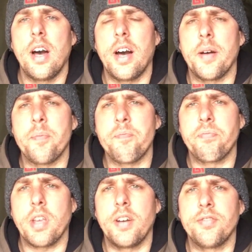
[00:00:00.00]

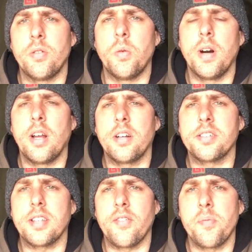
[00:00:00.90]
I thought, well, I'll
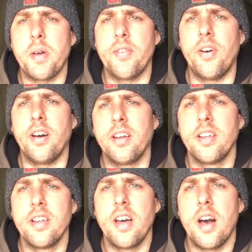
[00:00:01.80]
just have a bit
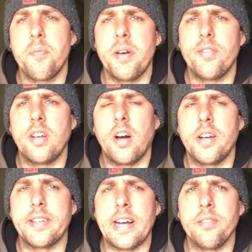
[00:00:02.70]
of a
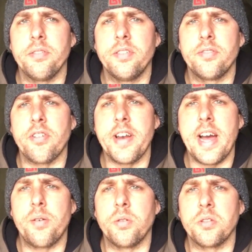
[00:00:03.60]
lie down for an
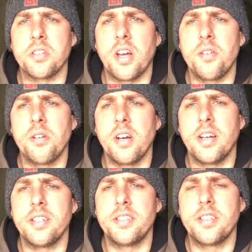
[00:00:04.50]
hour or so,
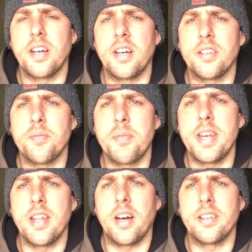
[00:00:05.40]
and the
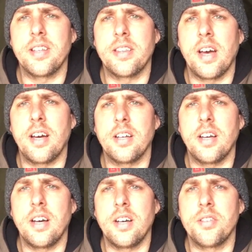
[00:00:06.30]
minute I did that,
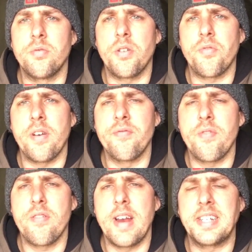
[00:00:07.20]
the rod went
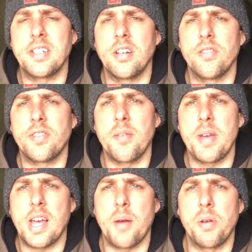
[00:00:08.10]
racing off, gave
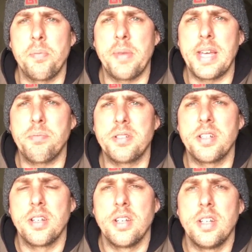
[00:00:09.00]
me a couple of beeps
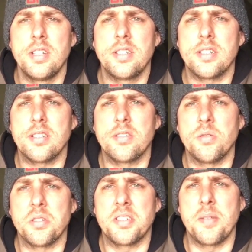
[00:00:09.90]
just to
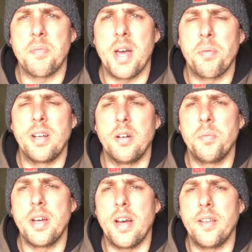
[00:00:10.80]
sort of sit me up a little
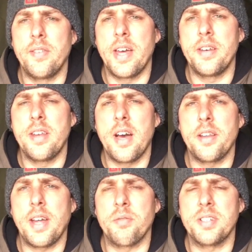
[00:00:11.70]
bit, and then
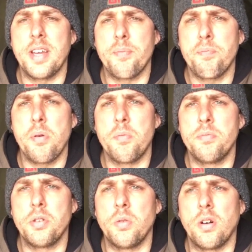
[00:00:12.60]
that was it, boom,
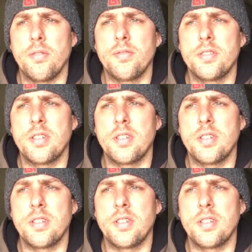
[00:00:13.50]
tore off.